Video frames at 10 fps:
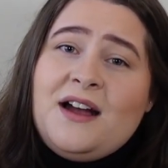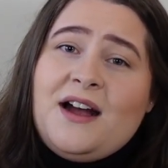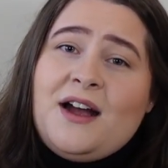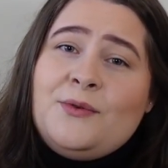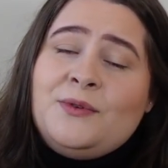
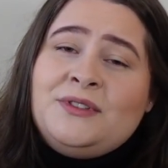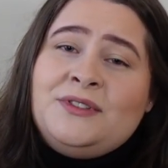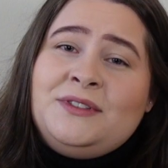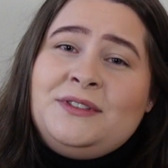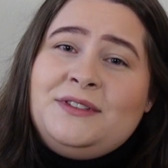I
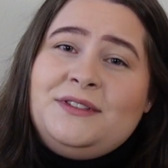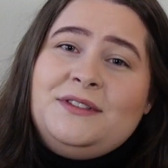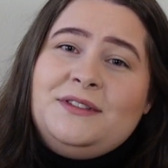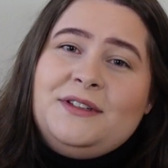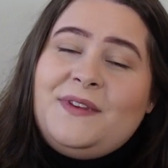wasn't
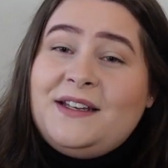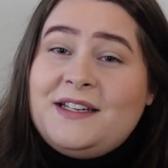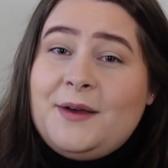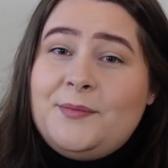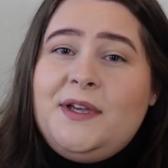that
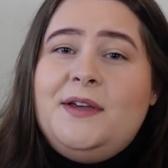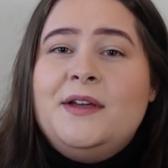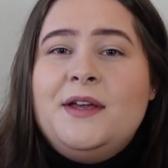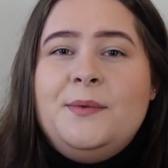happy